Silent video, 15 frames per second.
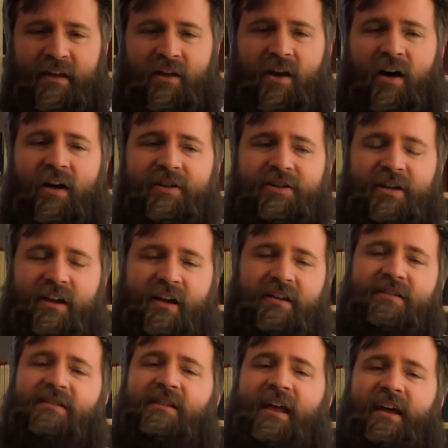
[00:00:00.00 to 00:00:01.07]
caution
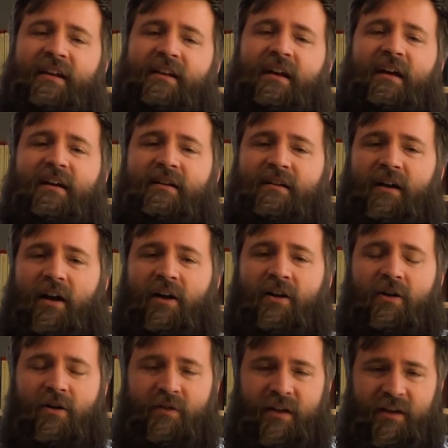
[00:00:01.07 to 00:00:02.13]
us that
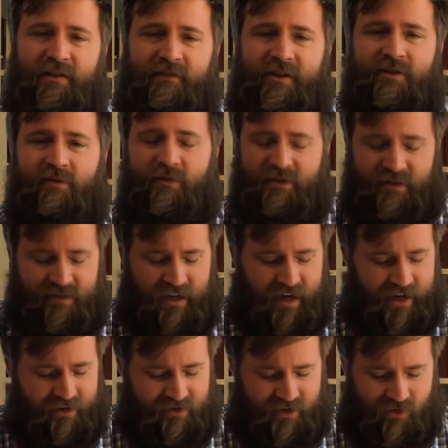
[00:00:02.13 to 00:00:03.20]
our own individual
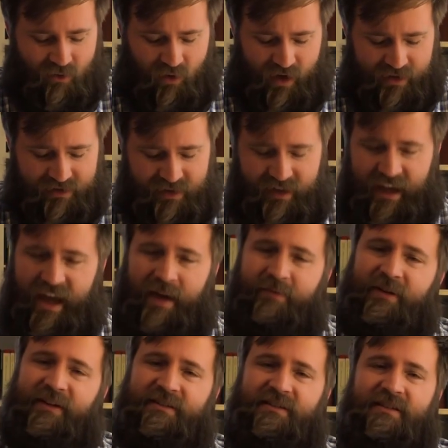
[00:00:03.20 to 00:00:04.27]
desires and wants and
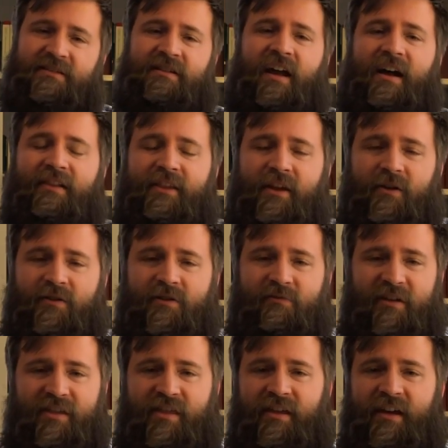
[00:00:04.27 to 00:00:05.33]
happiness is not the
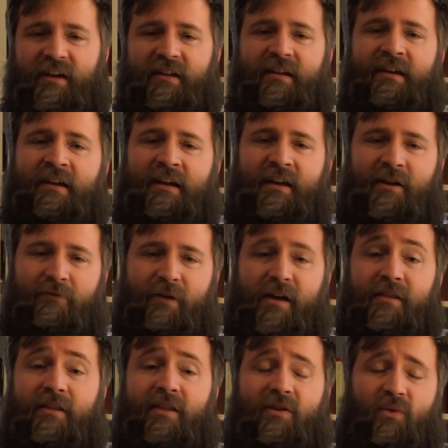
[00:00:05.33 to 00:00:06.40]
ultimate thing.
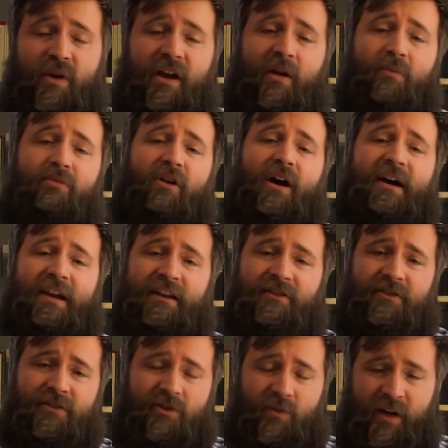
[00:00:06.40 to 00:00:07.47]
Rather, that we are brought
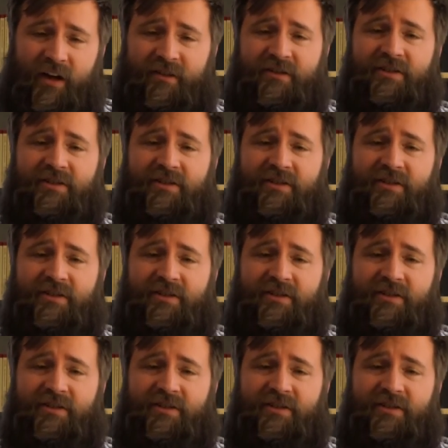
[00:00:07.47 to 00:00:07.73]
into, we are